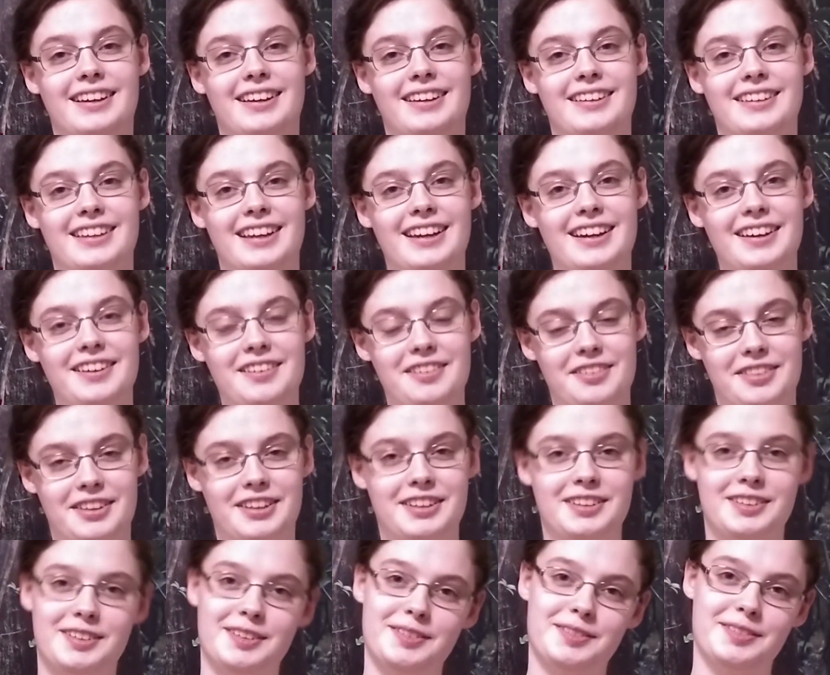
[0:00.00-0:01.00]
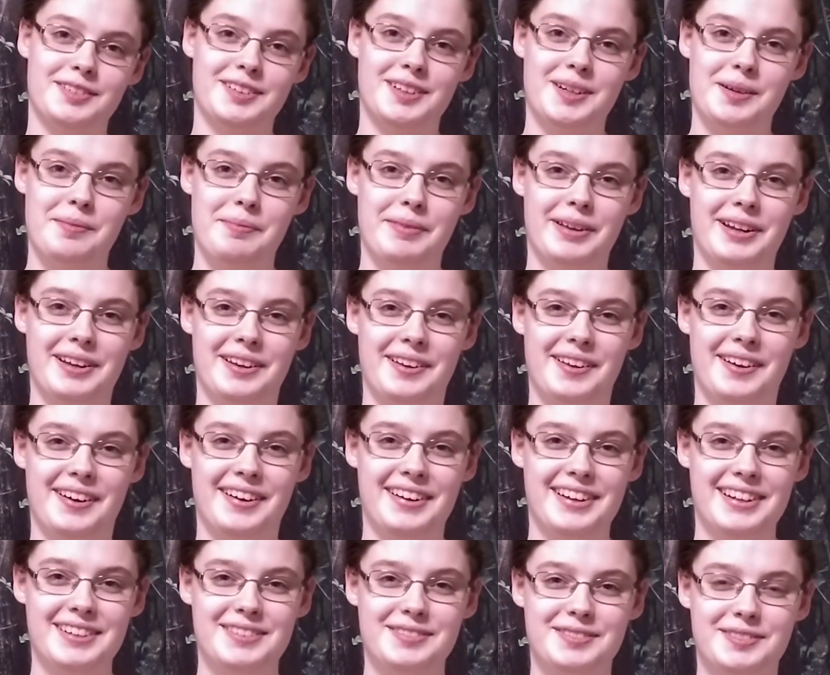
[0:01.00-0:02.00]
Yeah, thank you for coming
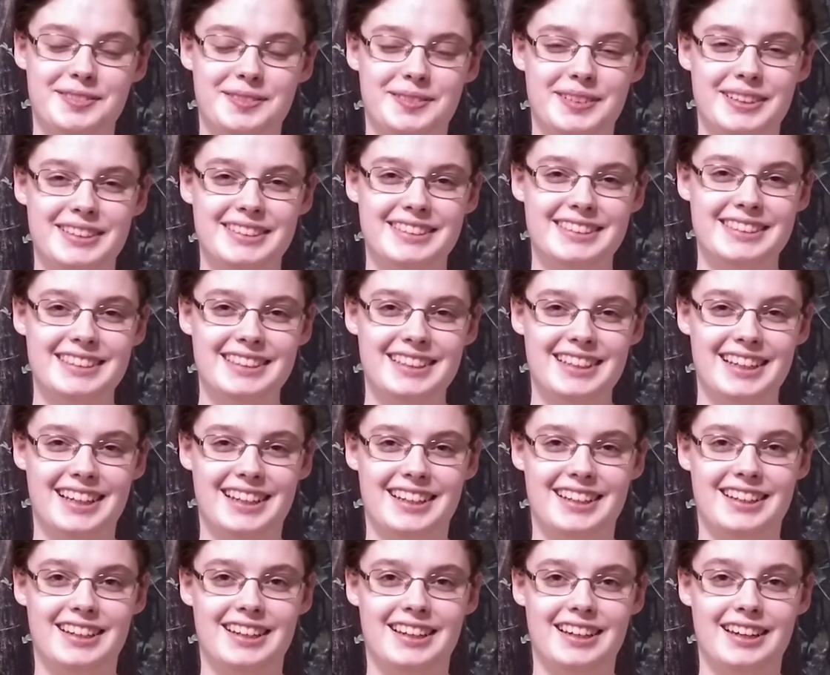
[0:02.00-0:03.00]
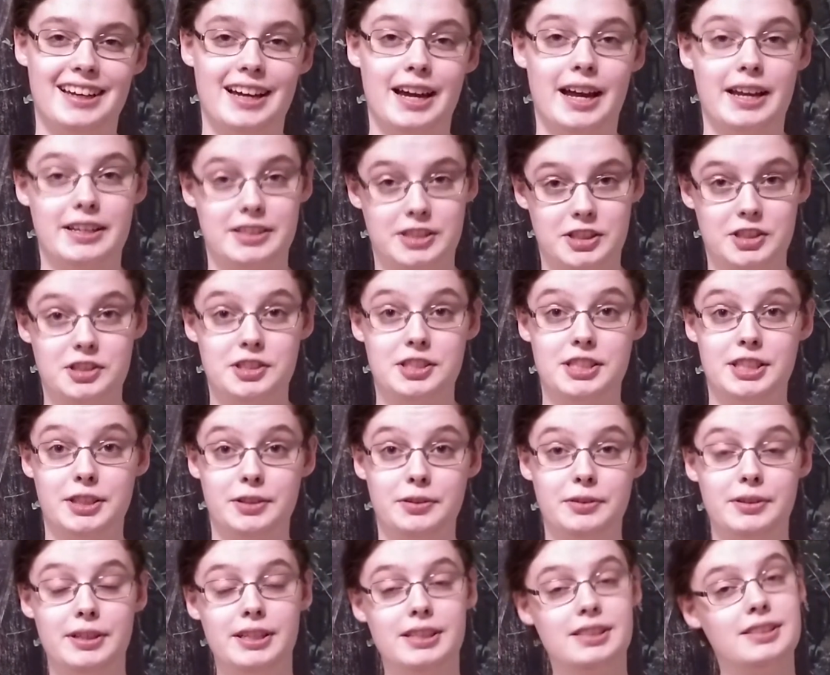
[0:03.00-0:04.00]
along and for watching, and I shall see you
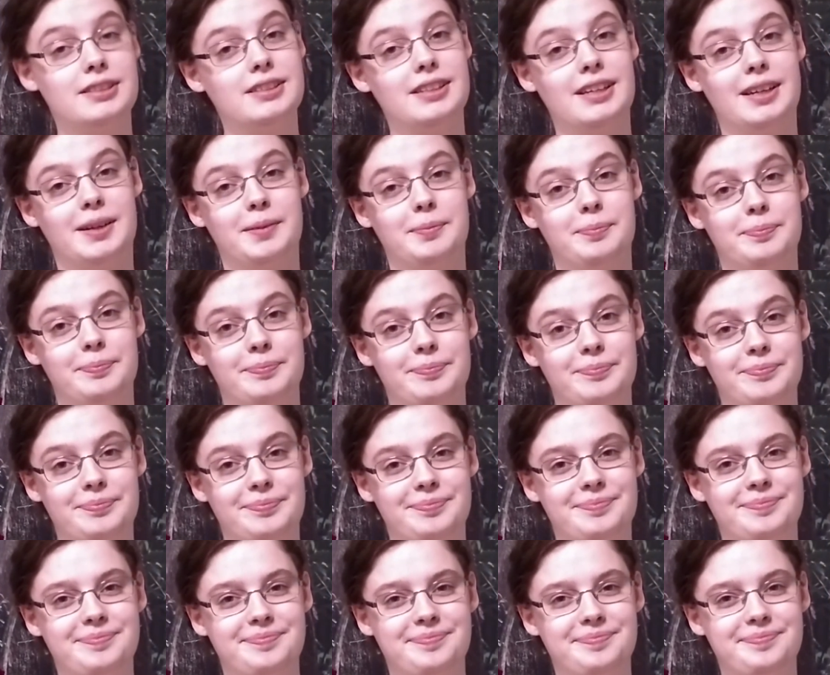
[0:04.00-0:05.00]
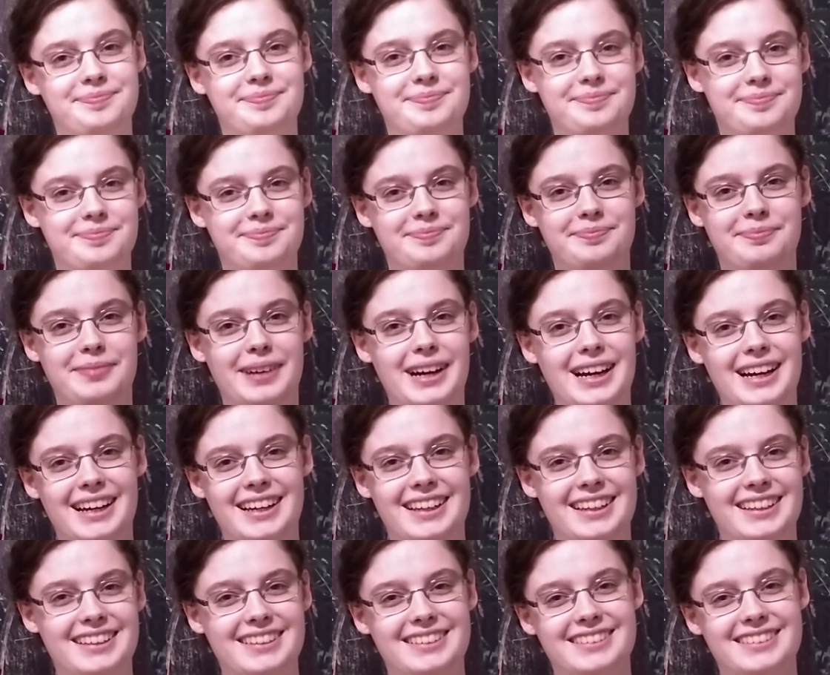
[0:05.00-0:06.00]
next time. Bye!